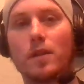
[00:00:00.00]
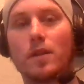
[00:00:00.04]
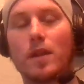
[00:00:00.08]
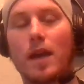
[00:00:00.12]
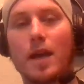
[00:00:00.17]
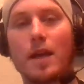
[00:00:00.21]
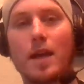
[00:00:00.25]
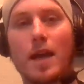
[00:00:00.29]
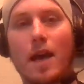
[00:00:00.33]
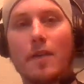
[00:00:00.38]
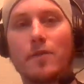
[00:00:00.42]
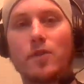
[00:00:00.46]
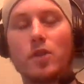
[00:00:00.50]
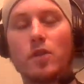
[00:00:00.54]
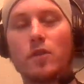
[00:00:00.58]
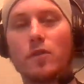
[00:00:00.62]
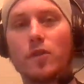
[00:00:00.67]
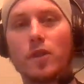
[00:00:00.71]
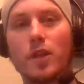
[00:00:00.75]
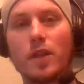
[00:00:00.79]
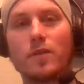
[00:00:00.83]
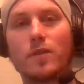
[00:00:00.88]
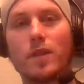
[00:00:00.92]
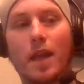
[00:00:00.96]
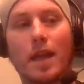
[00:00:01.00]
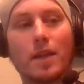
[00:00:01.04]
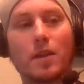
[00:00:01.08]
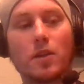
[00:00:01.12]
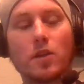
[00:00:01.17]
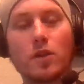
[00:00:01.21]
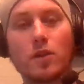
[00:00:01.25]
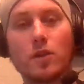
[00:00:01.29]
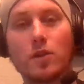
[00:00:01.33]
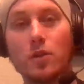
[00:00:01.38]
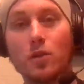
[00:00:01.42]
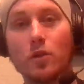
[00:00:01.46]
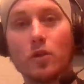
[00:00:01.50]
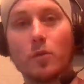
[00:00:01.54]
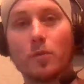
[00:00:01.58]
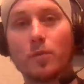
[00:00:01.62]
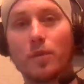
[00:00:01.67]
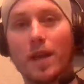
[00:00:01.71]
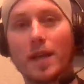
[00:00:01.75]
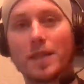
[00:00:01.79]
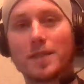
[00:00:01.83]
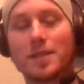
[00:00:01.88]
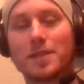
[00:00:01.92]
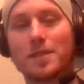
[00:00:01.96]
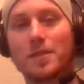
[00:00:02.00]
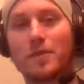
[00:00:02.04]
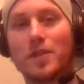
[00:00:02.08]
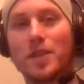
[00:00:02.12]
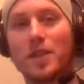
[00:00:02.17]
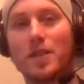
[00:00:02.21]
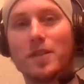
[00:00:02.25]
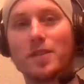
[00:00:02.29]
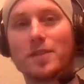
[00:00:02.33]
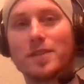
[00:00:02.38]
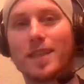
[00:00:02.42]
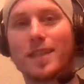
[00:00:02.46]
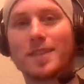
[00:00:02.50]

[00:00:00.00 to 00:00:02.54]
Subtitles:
After you've lived like Google plexes of years,